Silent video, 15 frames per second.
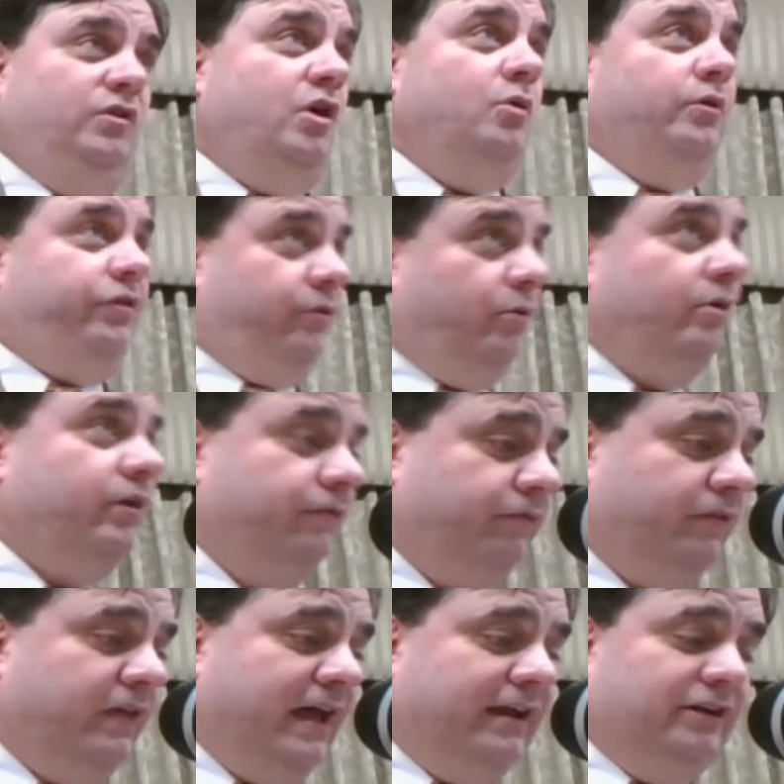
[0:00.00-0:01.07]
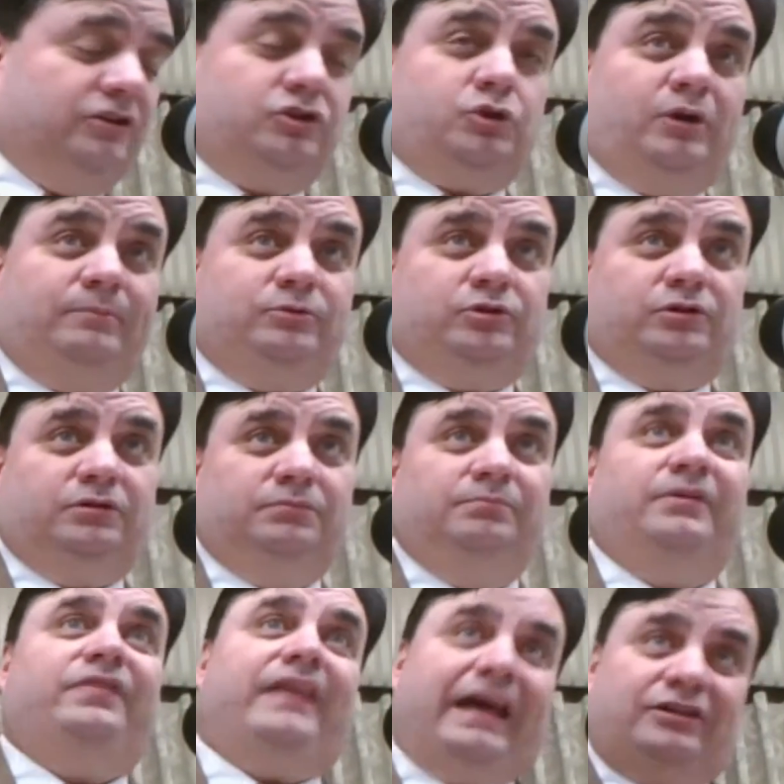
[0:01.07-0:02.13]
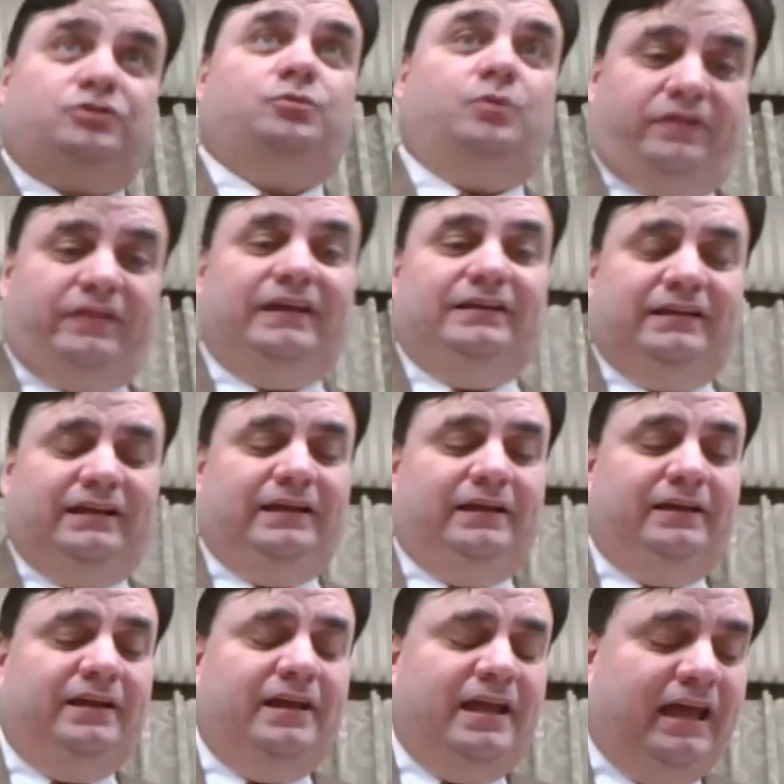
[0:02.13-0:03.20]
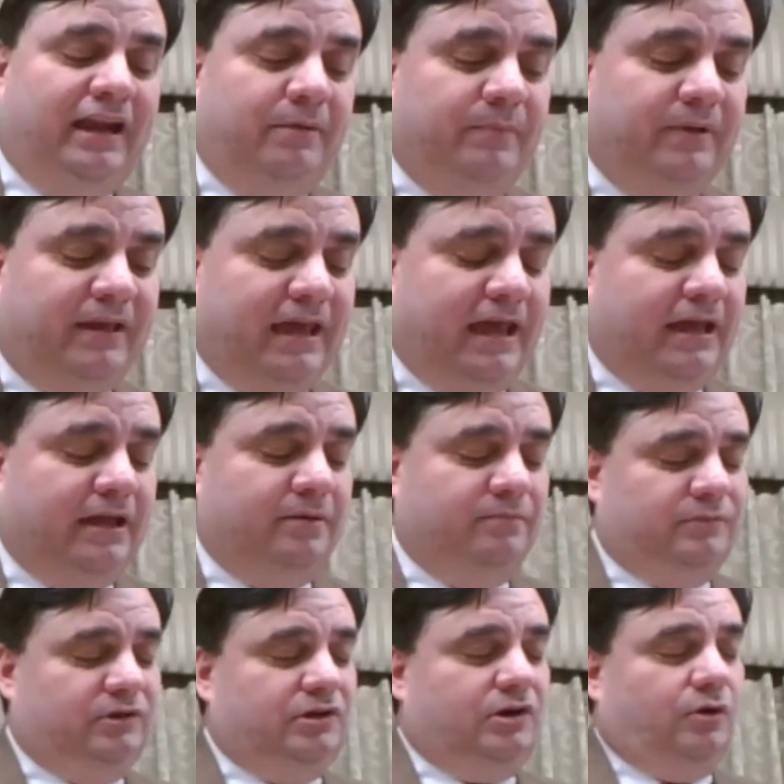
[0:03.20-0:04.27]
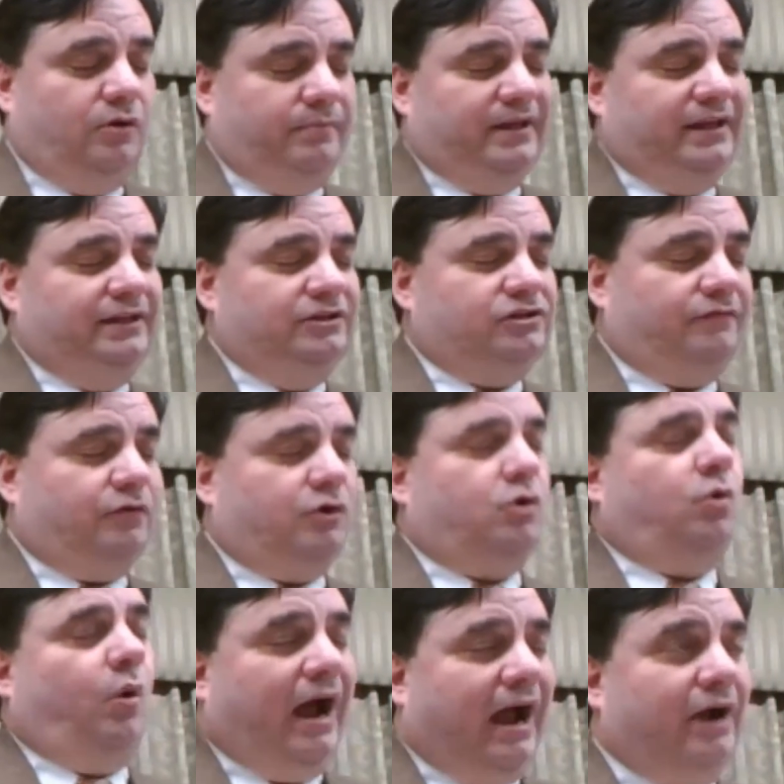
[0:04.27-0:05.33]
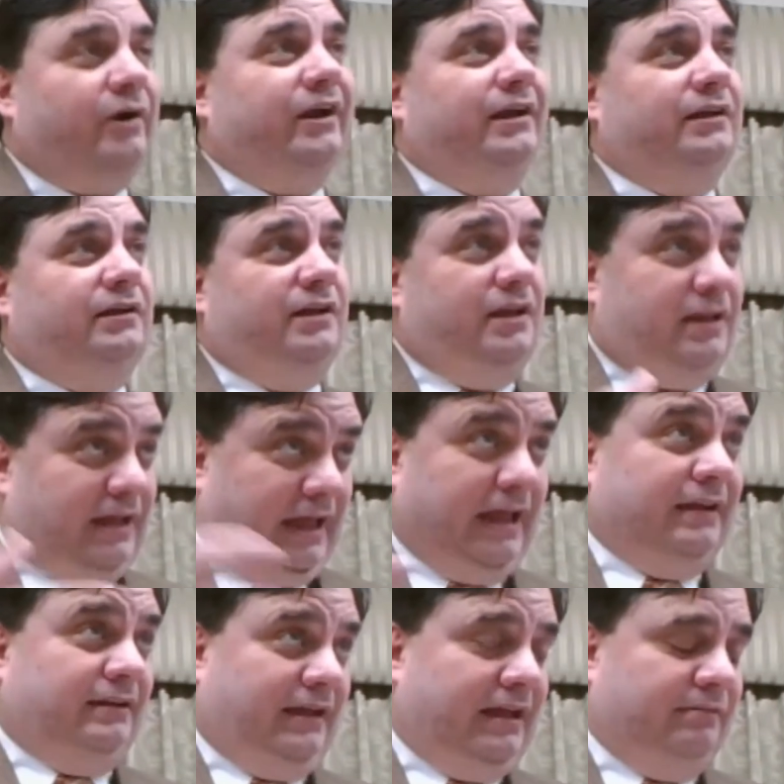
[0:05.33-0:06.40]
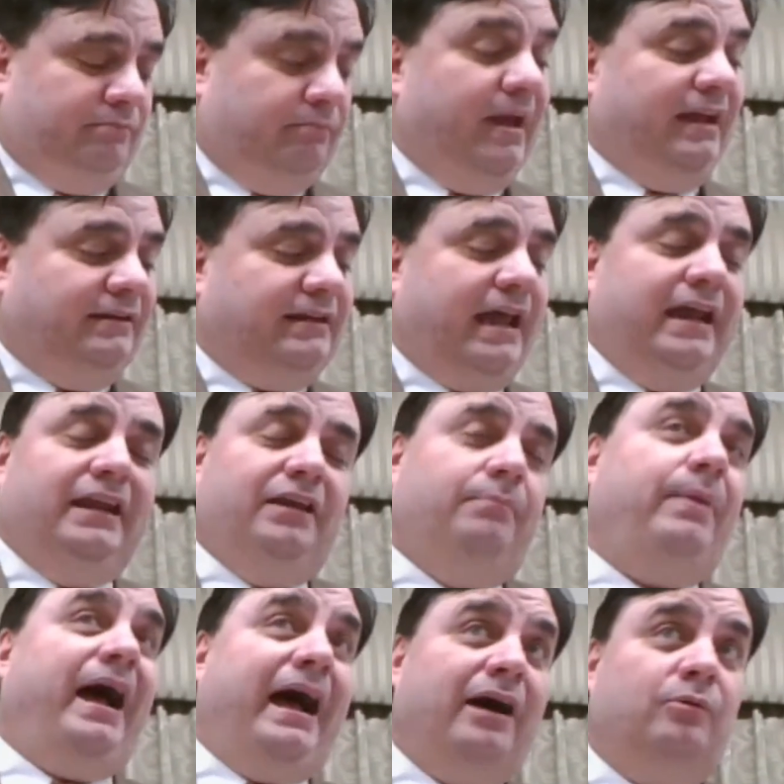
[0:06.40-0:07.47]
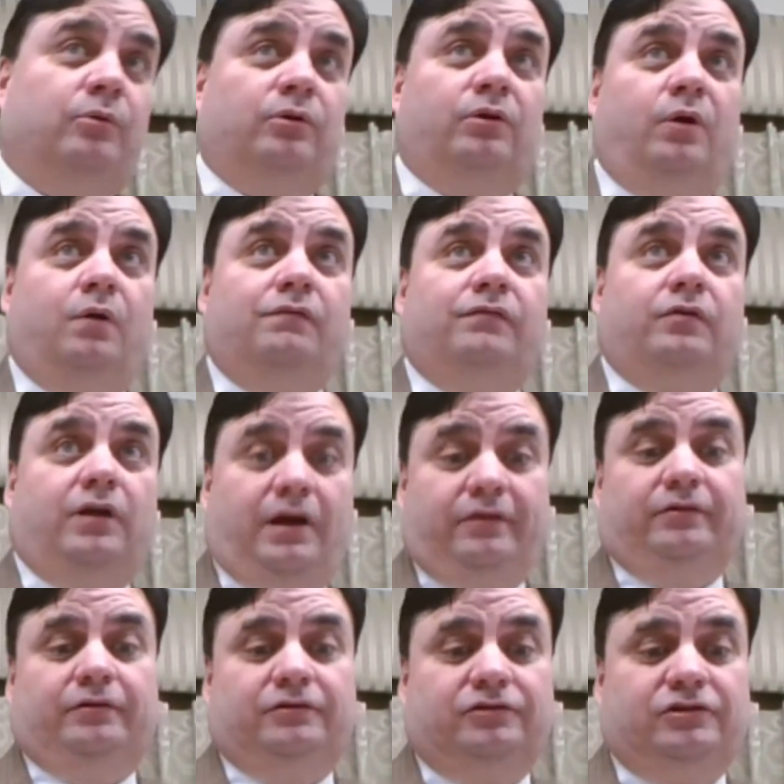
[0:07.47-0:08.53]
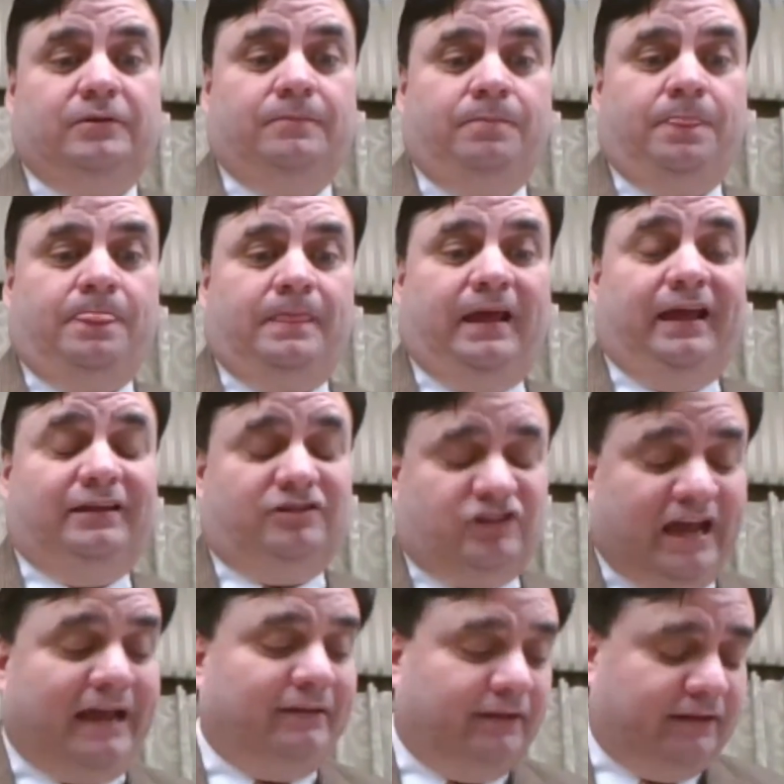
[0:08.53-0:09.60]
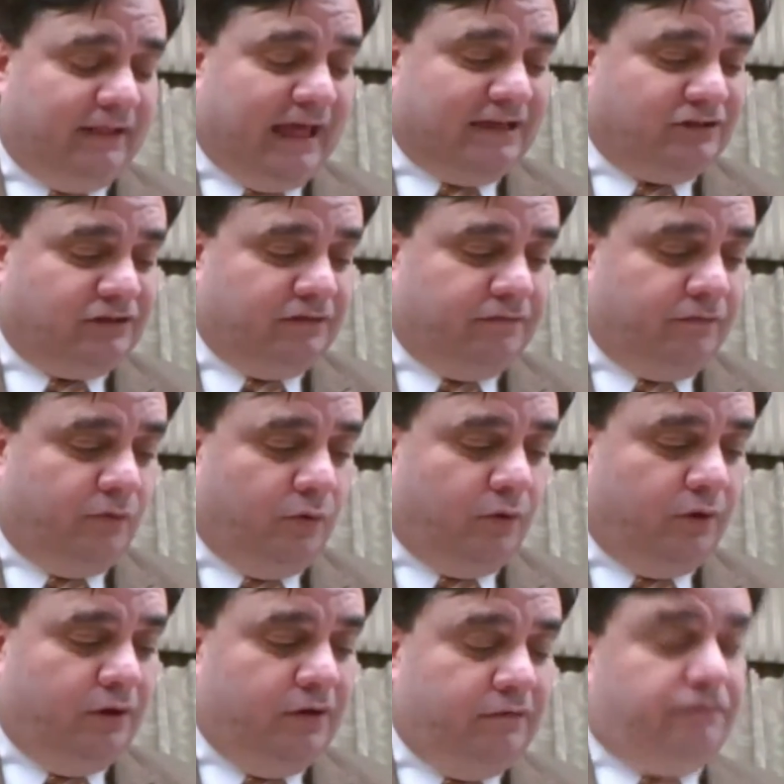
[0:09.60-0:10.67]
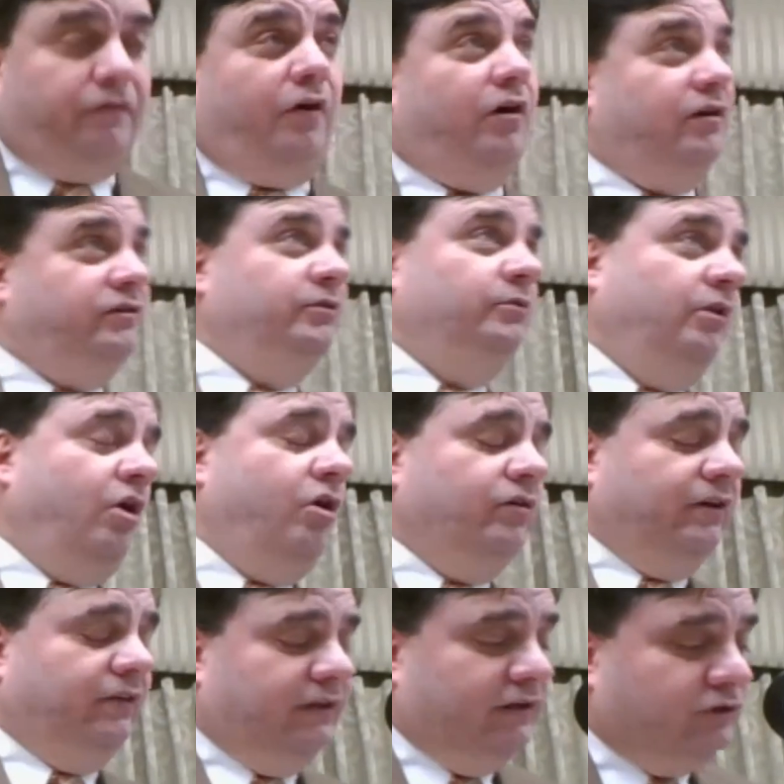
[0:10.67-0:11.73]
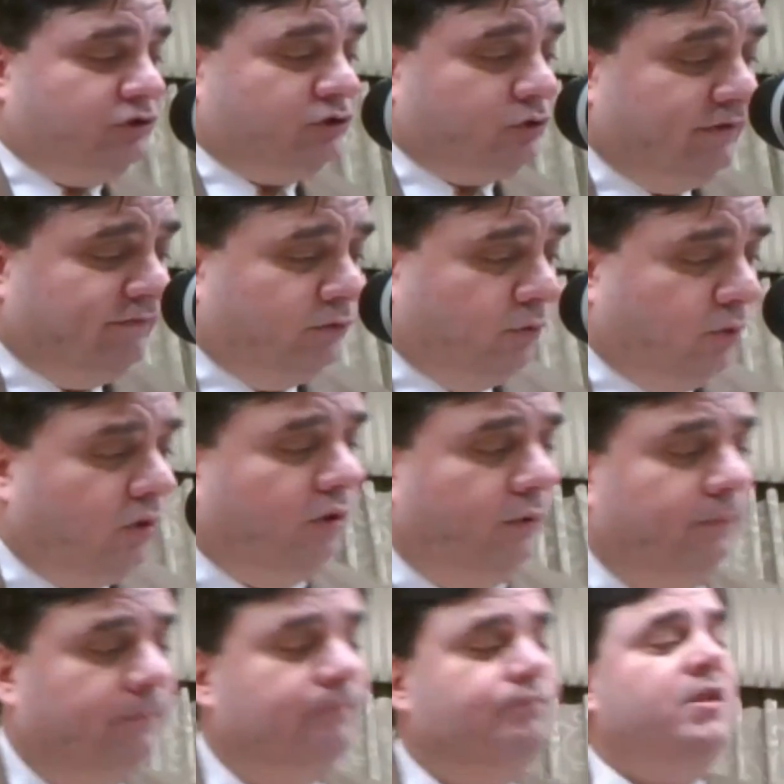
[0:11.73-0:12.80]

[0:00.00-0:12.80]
No authority for that in Scripture, but that's what they did, and it became, you know, a means of acquiring and, and maintaining power over others. And sadly, lasted for far too long in the history of the world.